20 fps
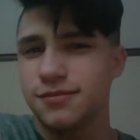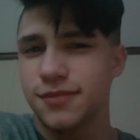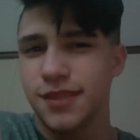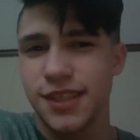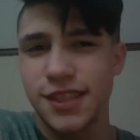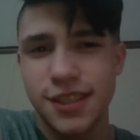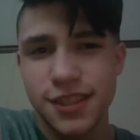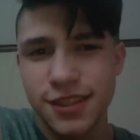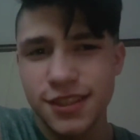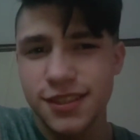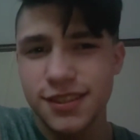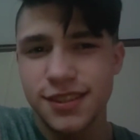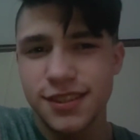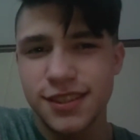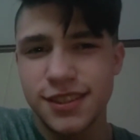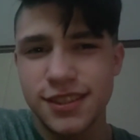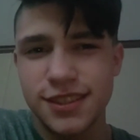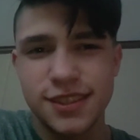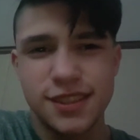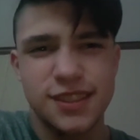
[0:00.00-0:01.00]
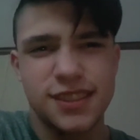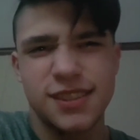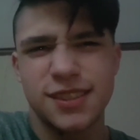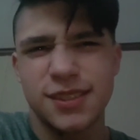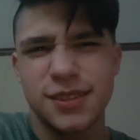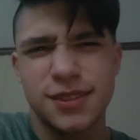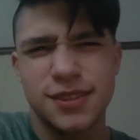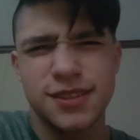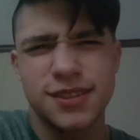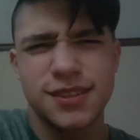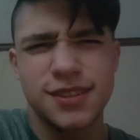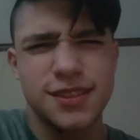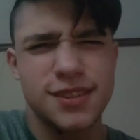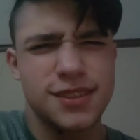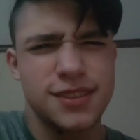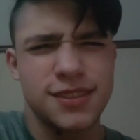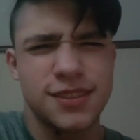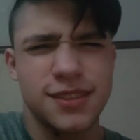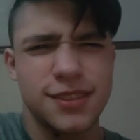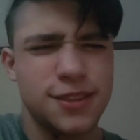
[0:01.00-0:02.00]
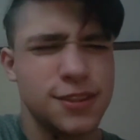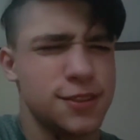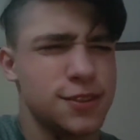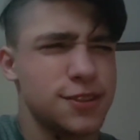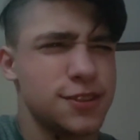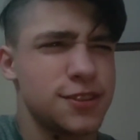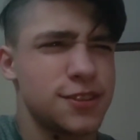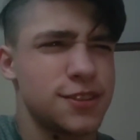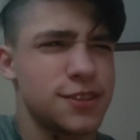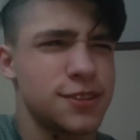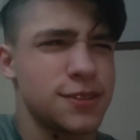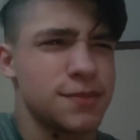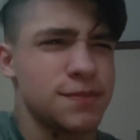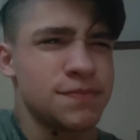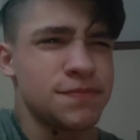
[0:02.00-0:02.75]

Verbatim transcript: Because well, uh, there's